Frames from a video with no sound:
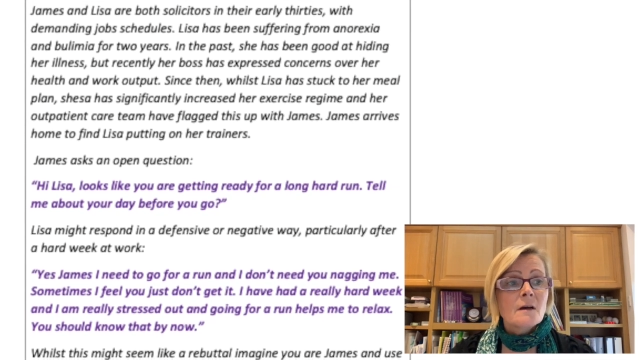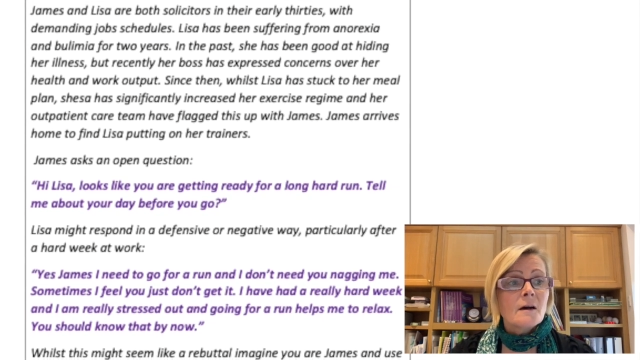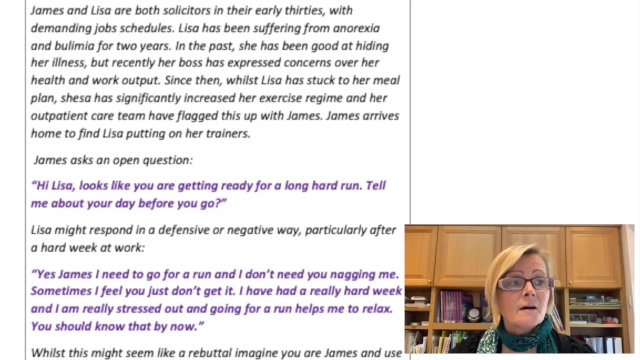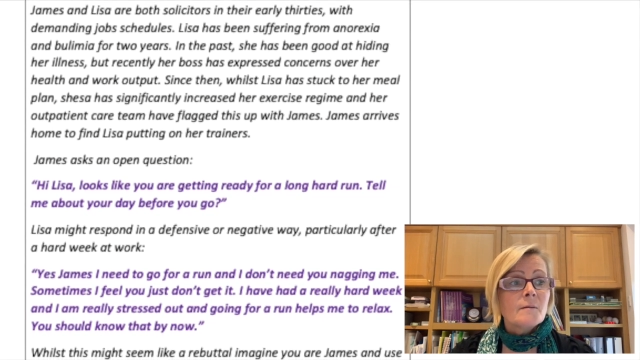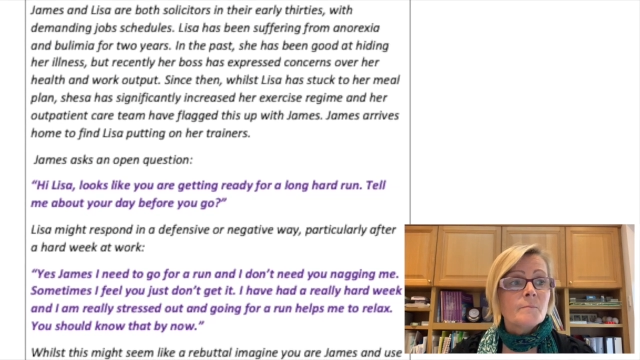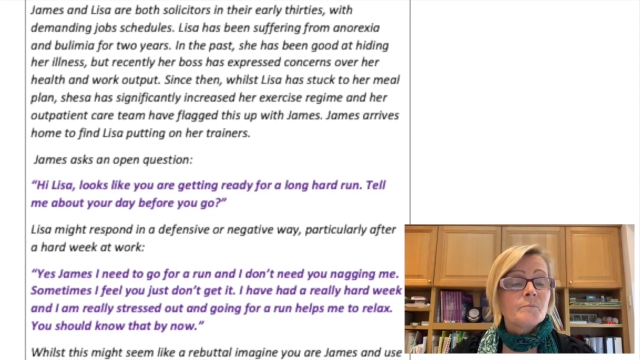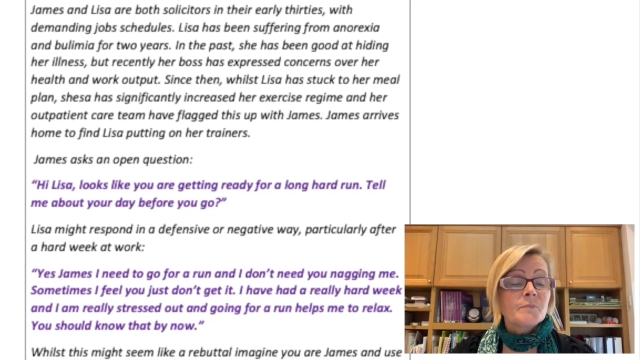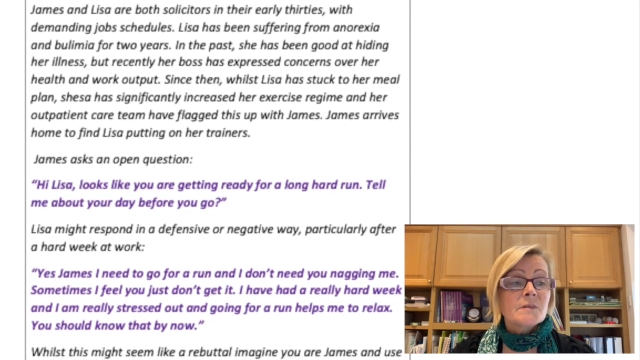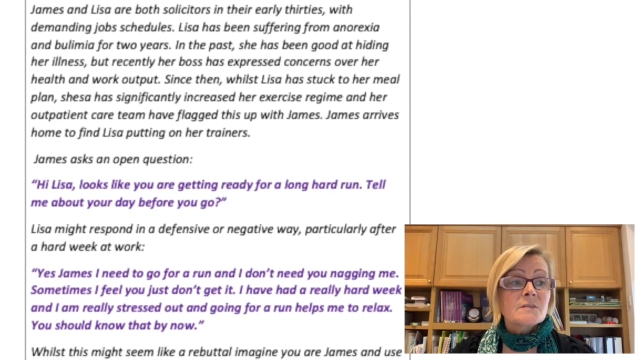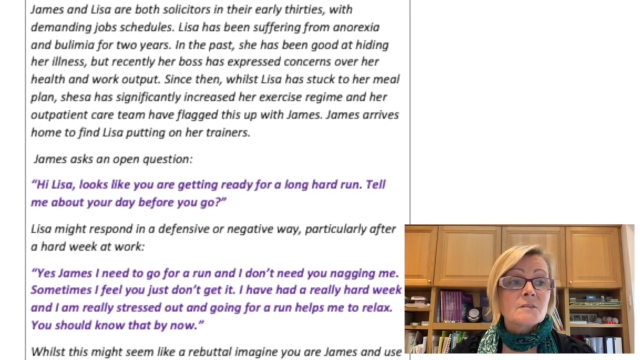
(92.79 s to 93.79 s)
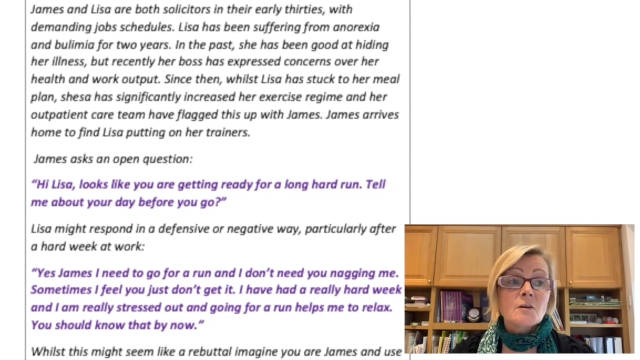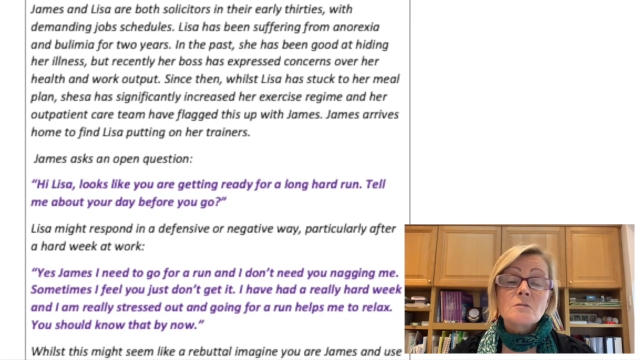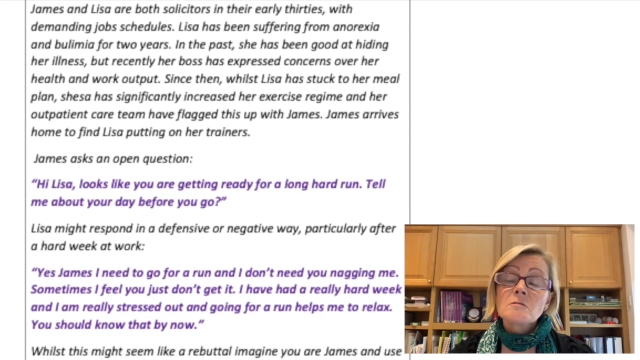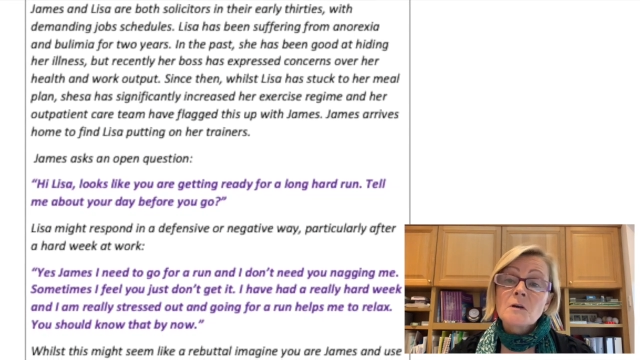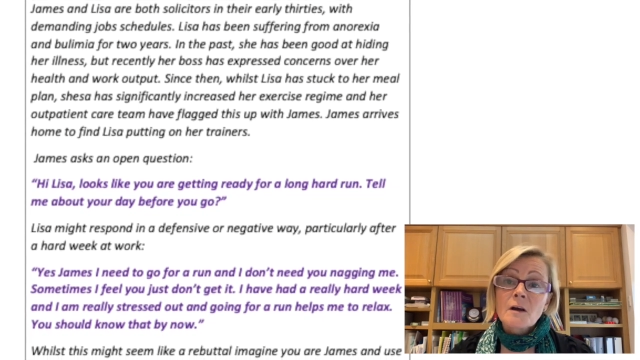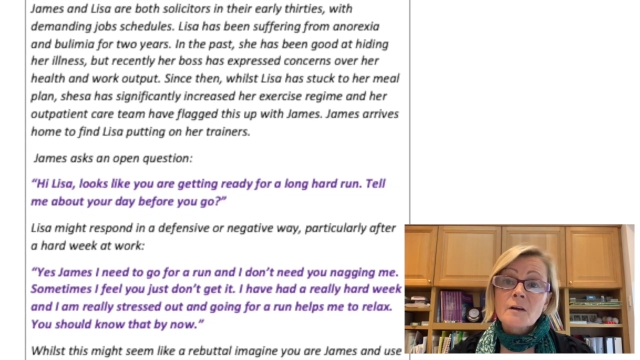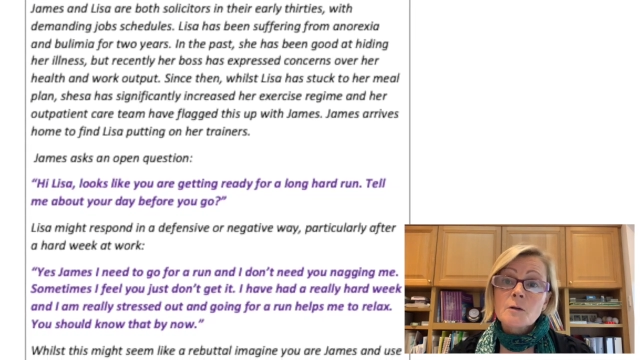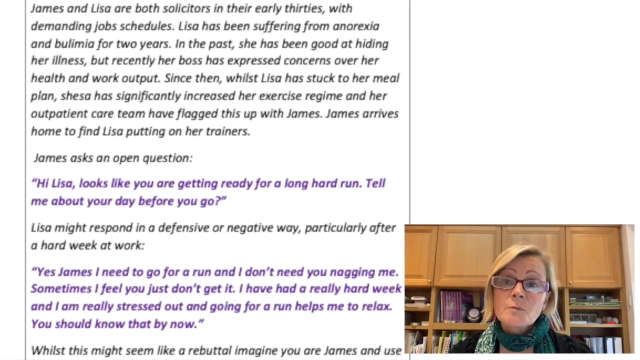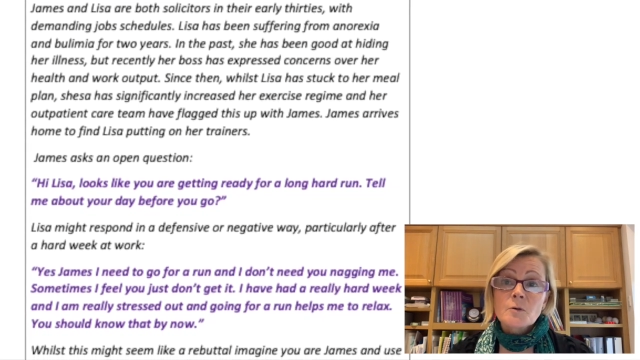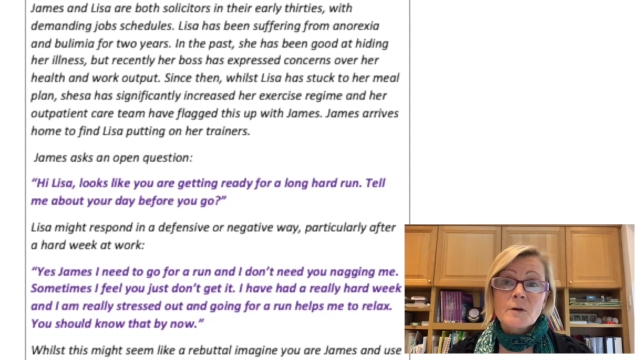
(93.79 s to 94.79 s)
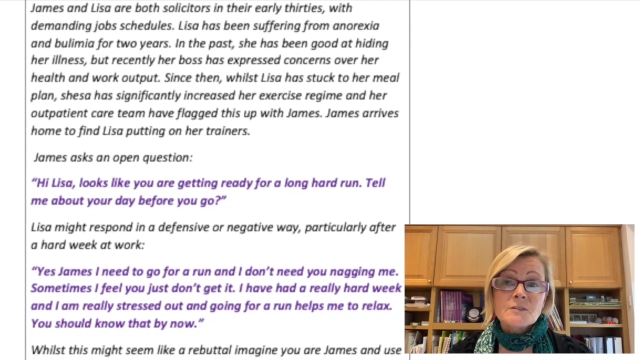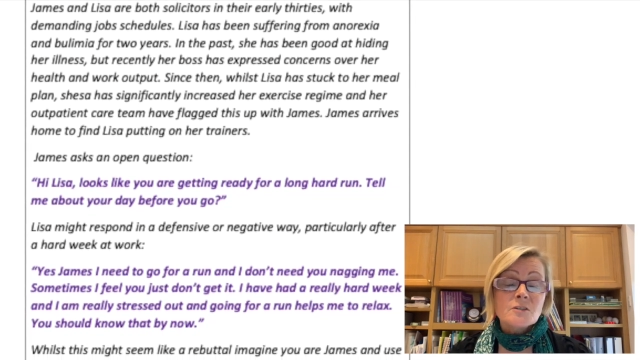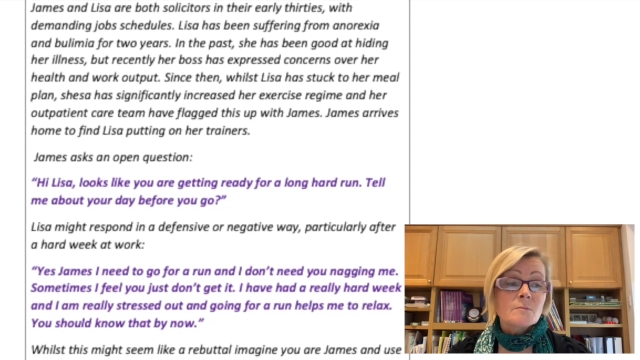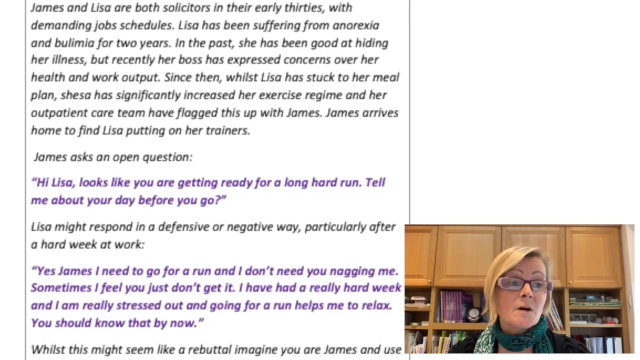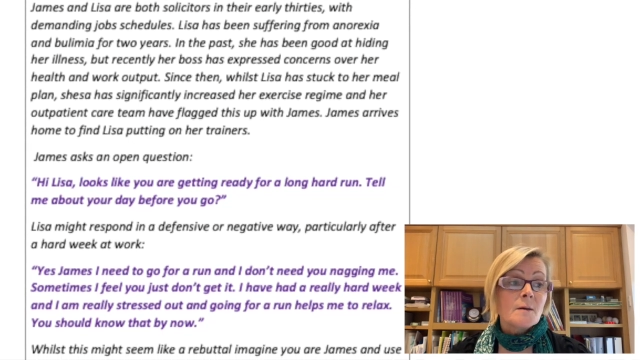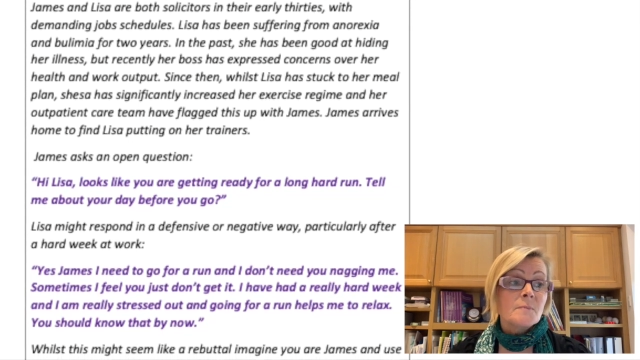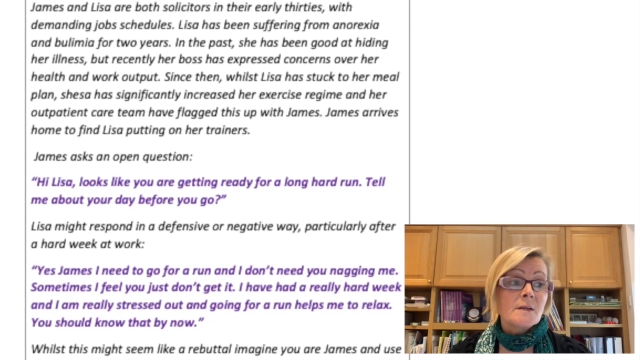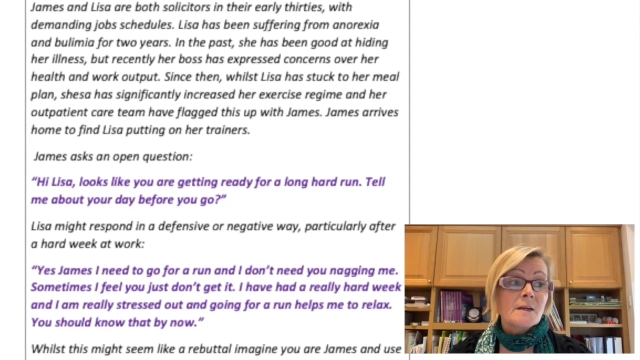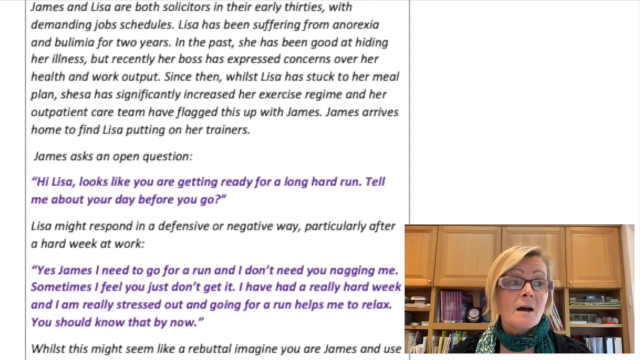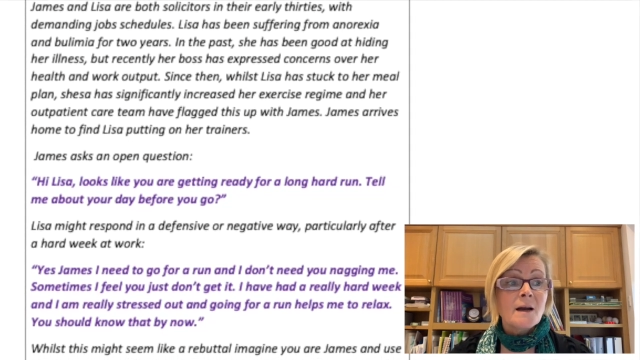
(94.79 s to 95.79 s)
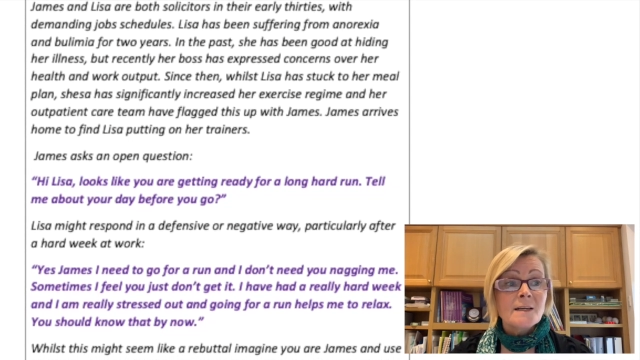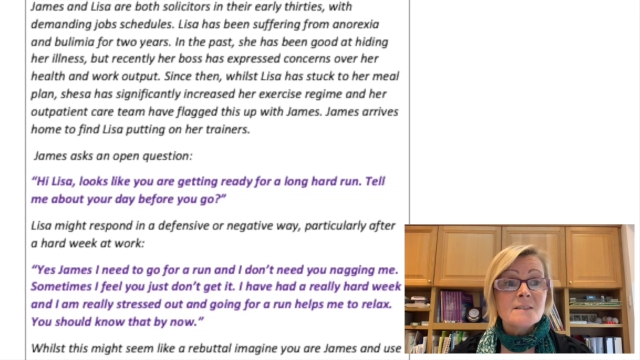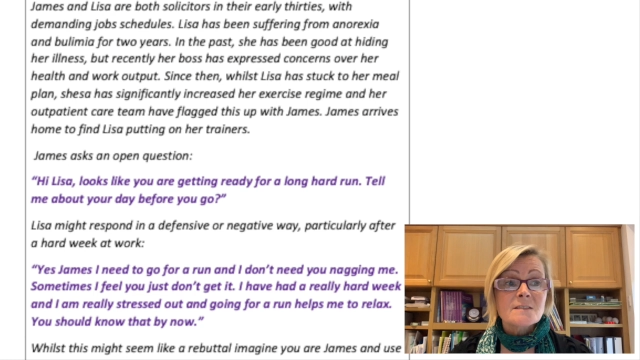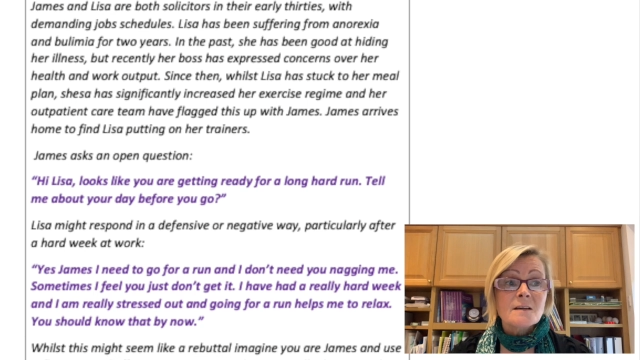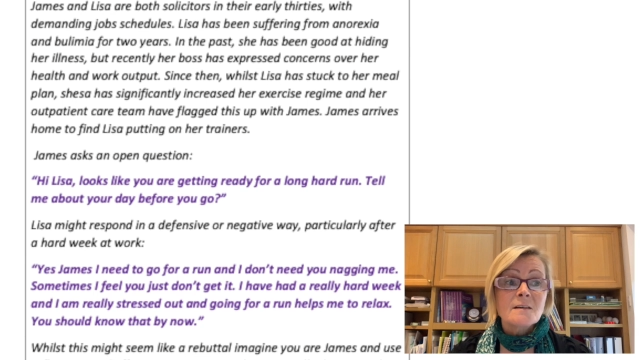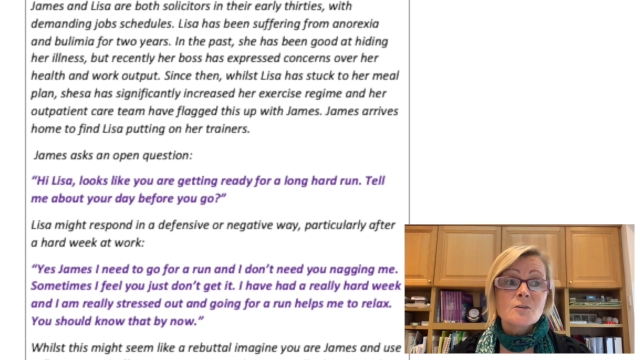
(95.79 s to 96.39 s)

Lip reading: So an open question might be, hi Lisa,